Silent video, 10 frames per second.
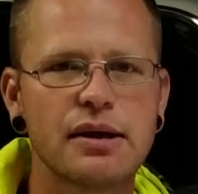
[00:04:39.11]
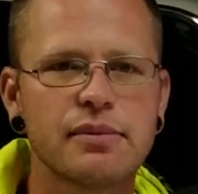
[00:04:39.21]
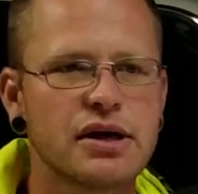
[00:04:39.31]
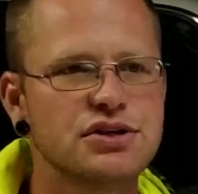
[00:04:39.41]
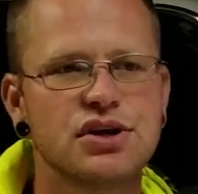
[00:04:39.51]

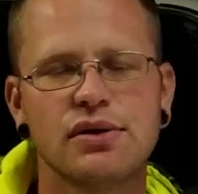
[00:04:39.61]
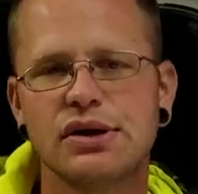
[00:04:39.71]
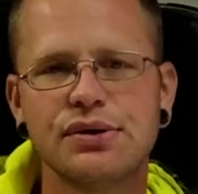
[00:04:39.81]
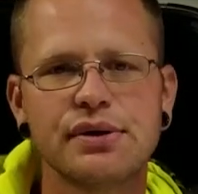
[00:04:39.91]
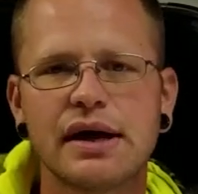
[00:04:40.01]
because you're only
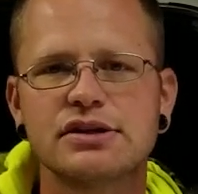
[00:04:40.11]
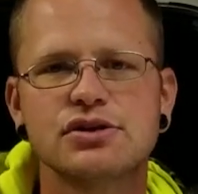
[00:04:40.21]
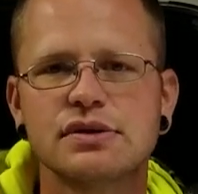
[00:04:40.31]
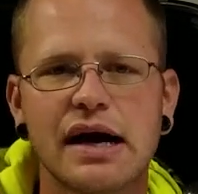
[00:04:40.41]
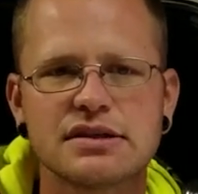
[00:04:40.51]
doing like
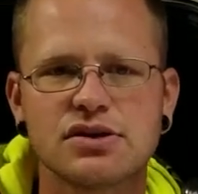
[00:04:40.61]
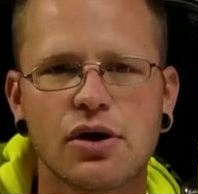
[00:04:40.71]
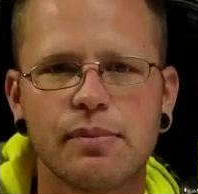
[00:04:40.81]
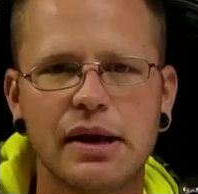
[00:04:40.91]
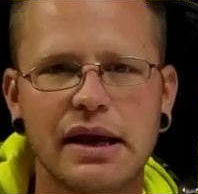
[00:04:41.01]
2,000
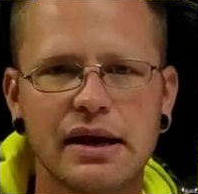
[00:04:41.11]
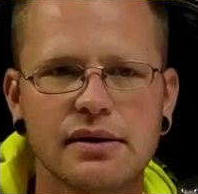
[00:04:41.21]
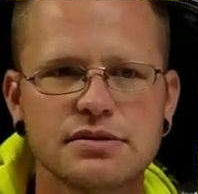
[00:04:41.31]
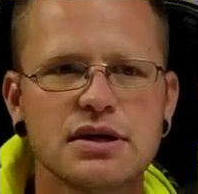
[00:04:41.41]
RPMs,